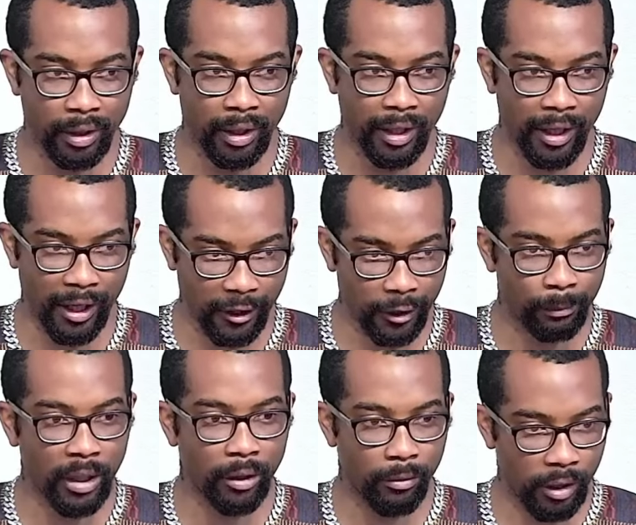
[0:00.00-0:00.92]
Answer my
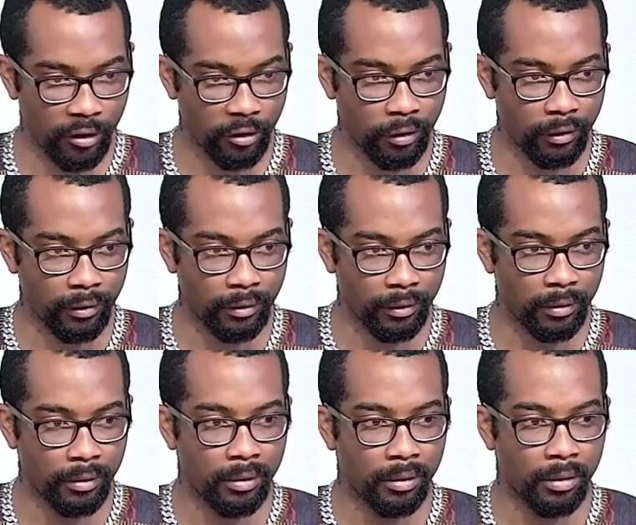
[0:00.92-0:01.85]
question.
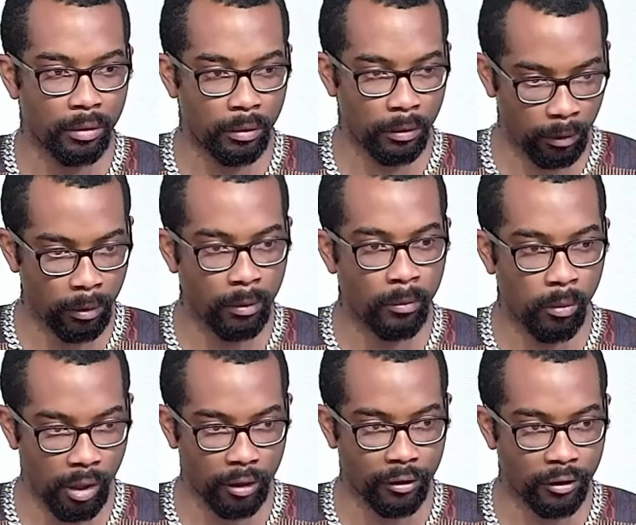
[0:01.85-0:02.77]
Do you
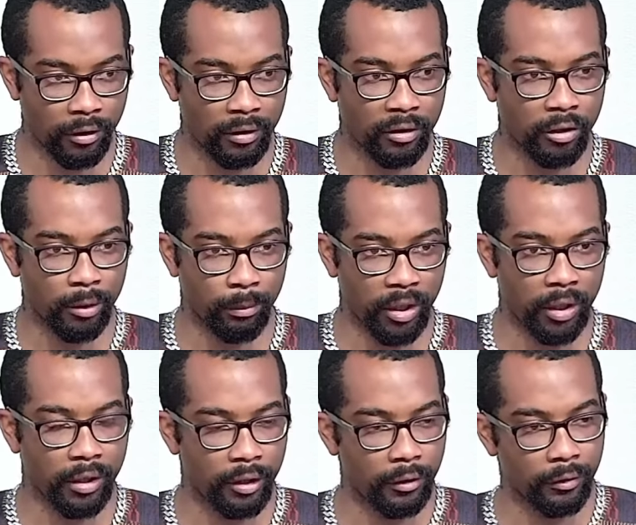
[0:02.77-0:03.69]
want to be
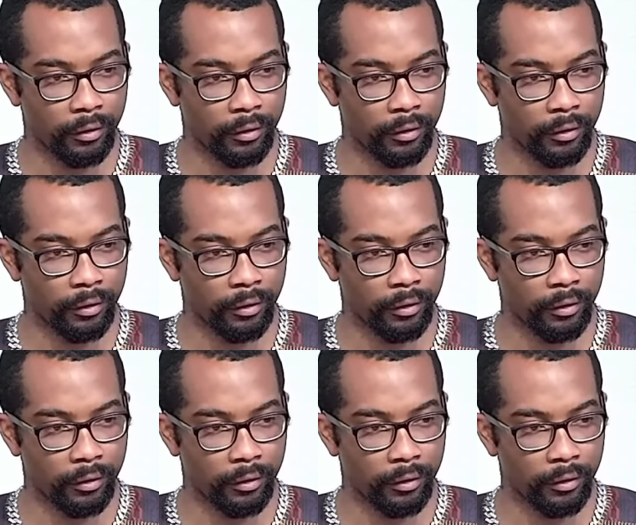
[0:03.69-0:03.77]
healed?